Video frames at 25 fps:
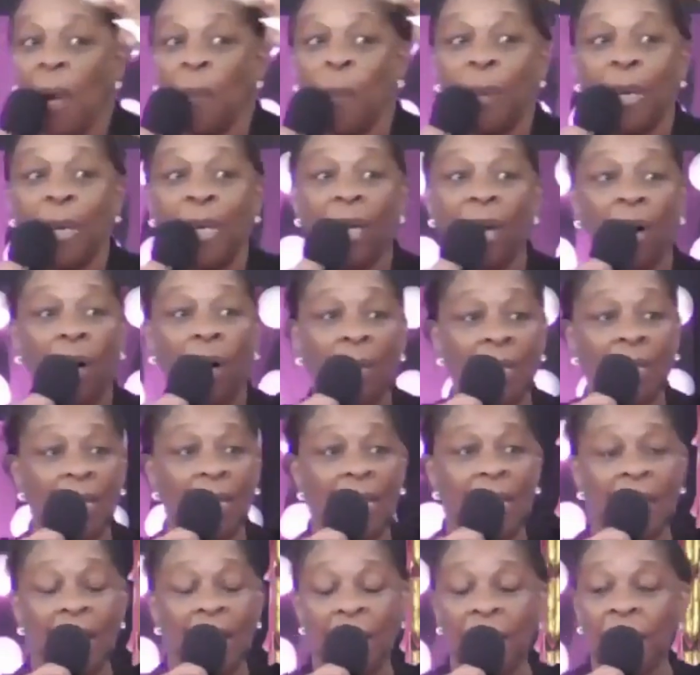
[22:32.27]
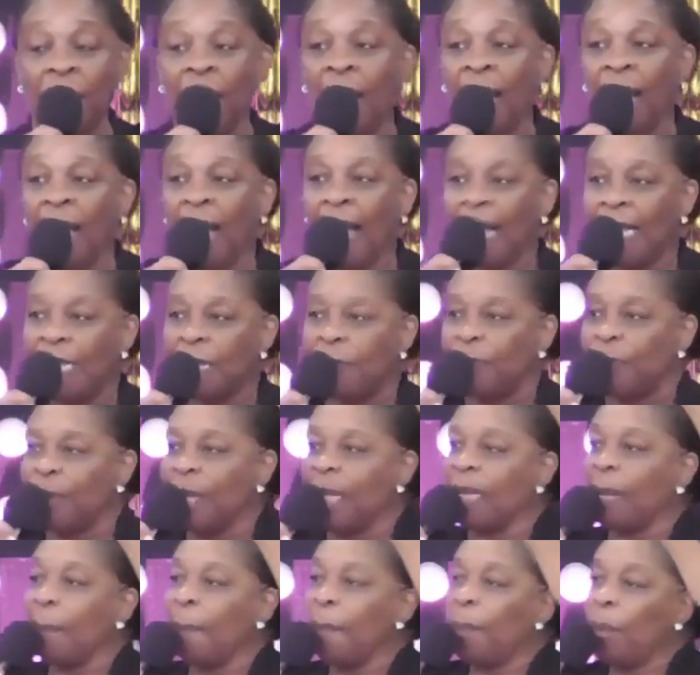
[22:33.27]
we honor him as
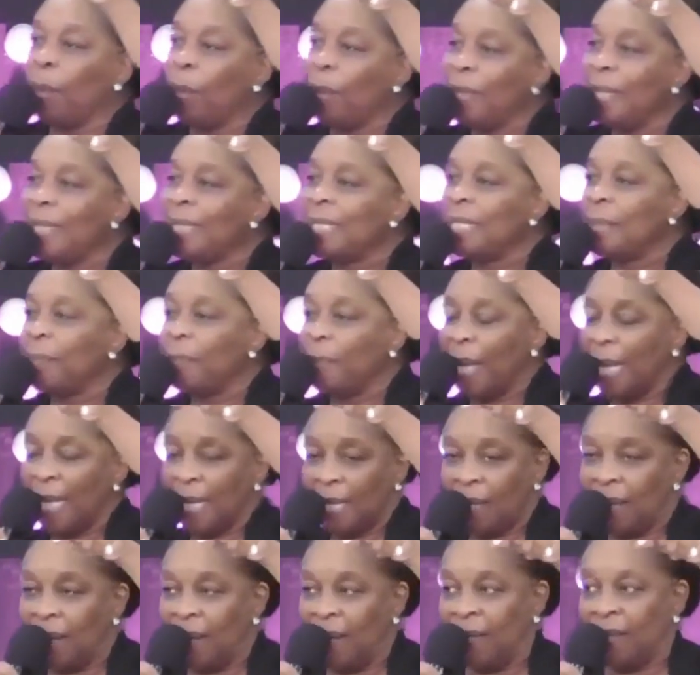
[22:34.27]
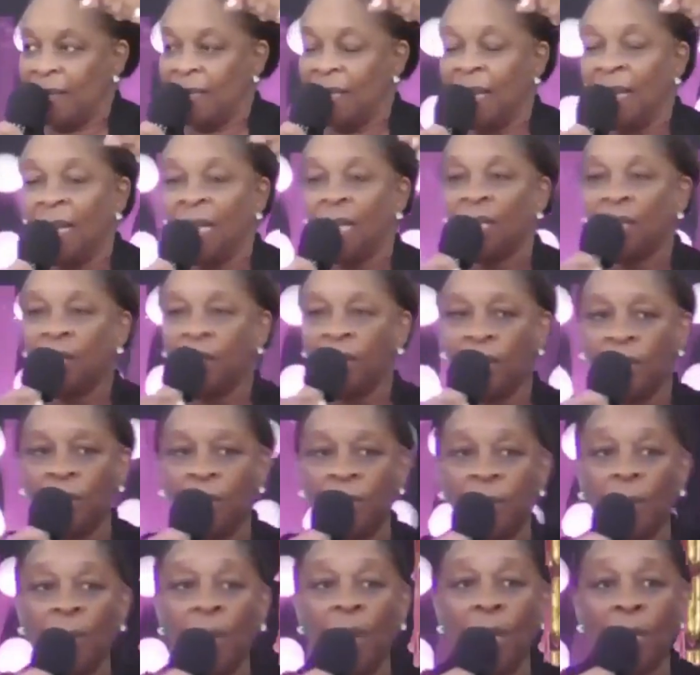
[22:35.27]
being appointed by God
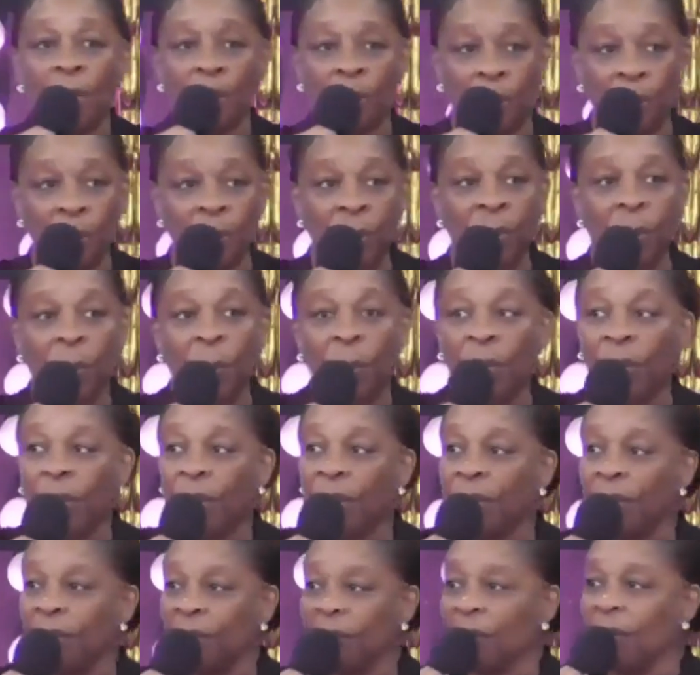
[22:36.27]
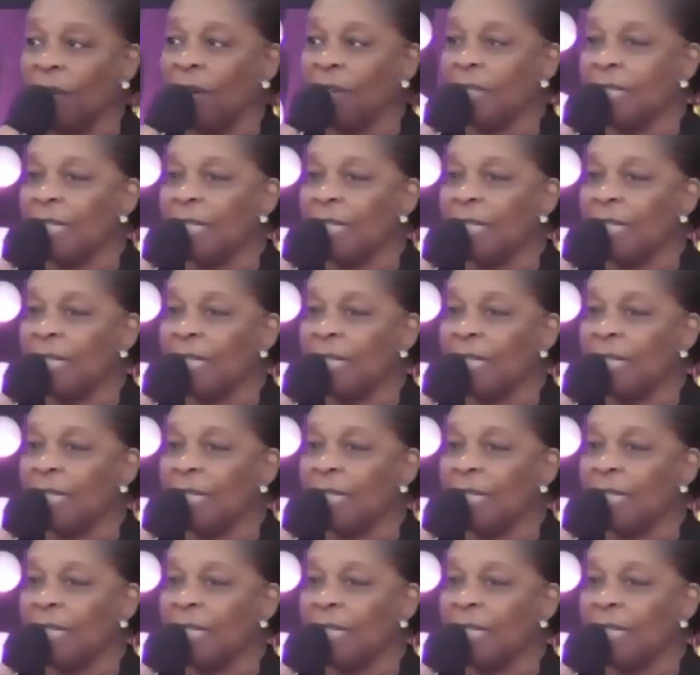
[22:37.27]
to do the work of God.